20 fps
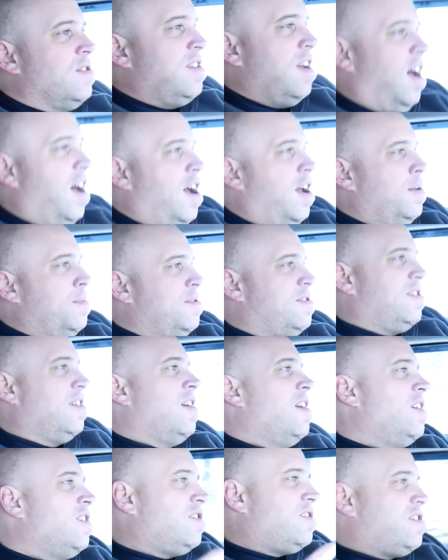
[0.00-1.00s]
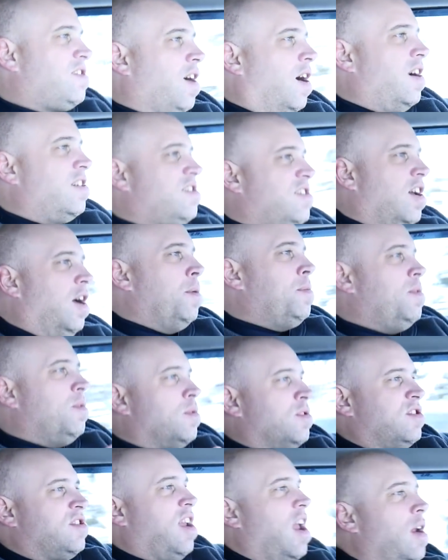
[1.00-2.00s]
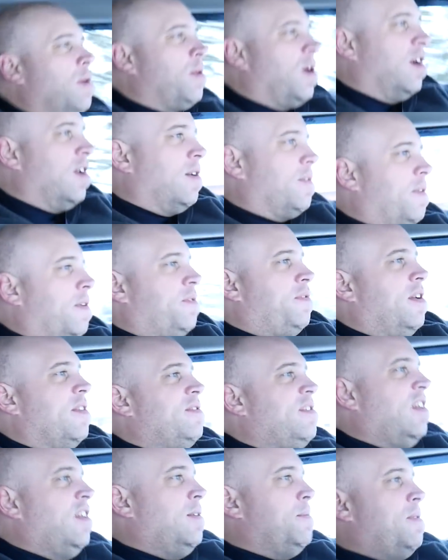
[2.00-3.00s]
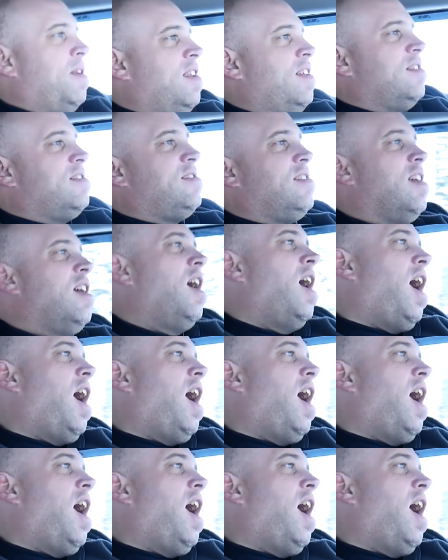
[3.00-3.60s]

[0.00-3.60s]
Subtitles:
times, starts up, will stay running for 15 minutes.